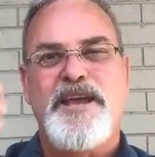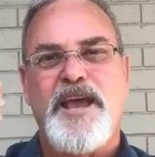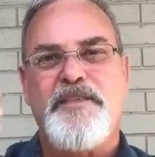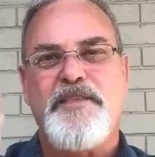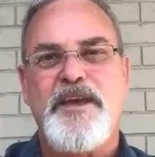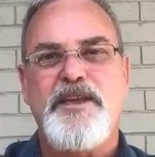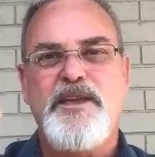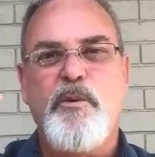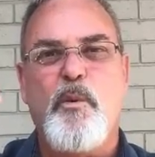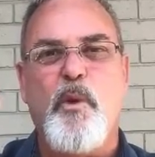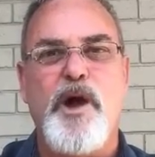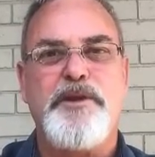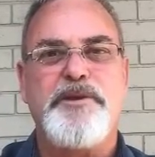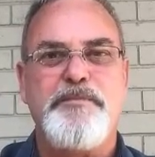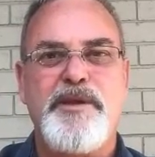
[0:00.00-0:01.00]
and that you
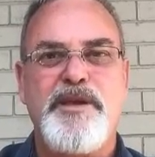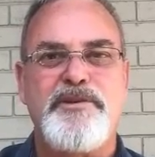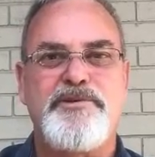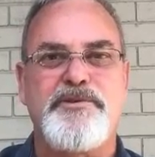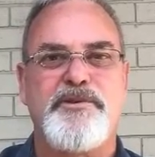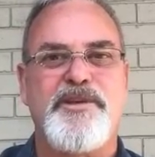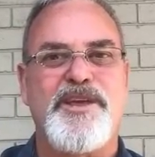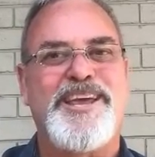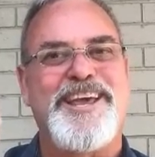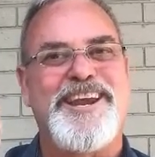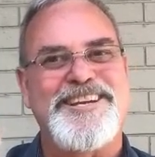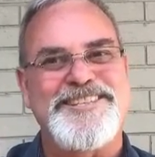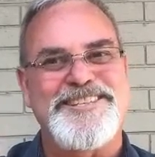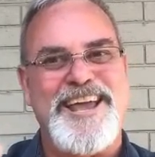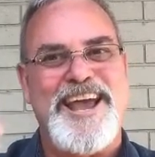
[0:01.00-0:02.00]
want to make sure they get
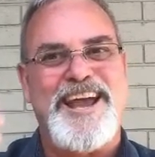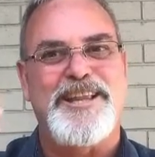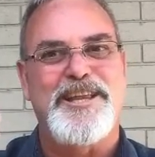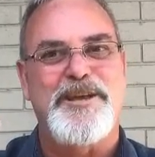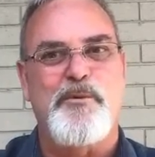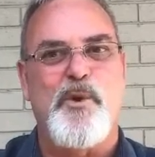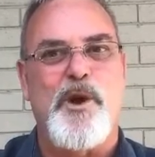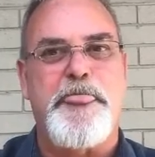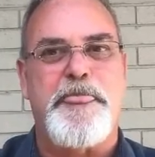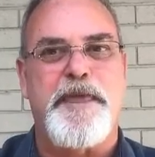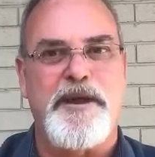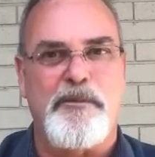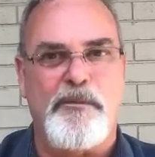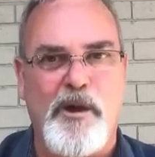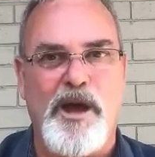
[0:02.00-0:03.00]
exactly what
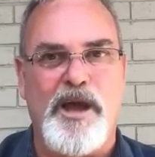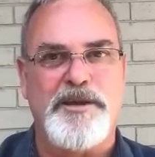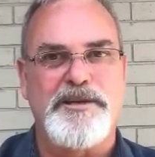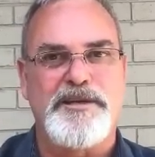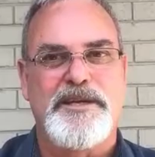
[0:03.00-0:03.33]
they want.